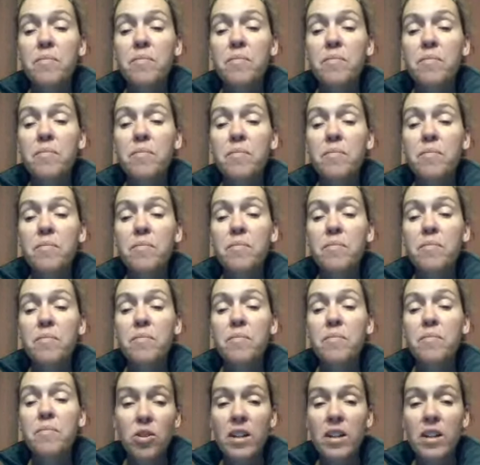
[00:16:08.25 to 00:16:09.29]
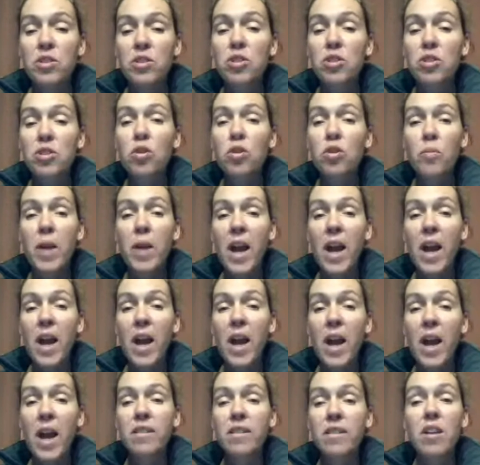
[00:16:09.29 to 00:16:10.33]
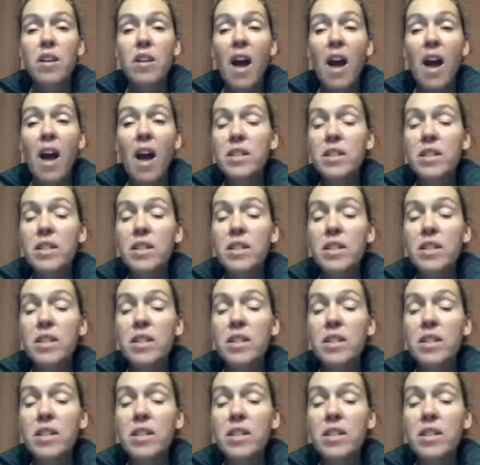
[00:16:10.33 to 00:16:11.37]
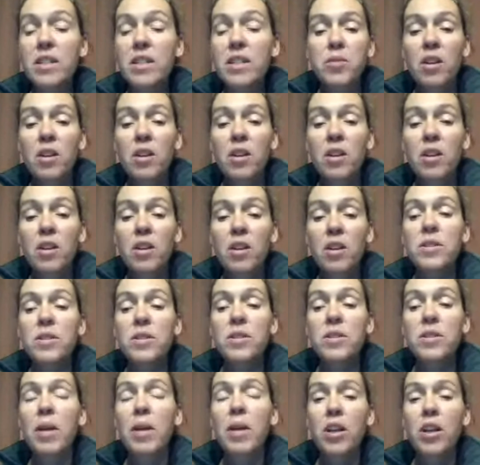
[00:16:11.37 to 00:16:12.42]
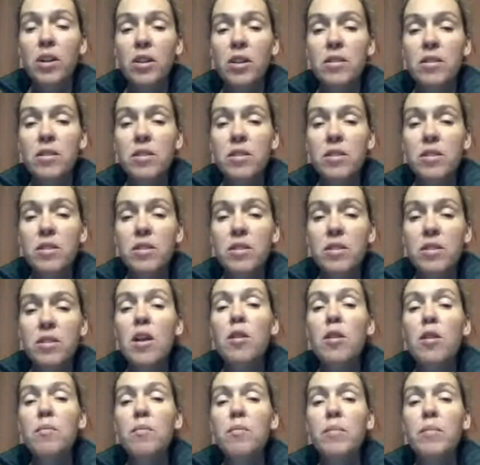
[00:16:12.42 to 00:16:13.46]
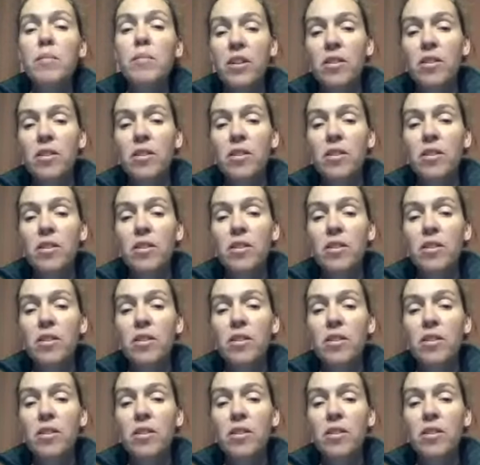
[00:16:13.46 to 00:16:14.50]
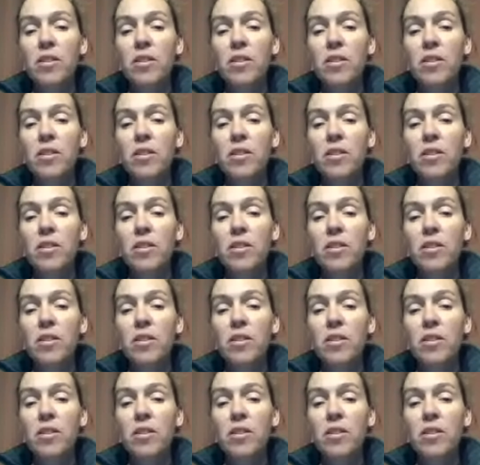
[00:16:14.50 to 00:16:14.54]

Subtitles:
her leg was hurting so bad that every time my mom talked, she would say, "My leg hurts. My leg hurts."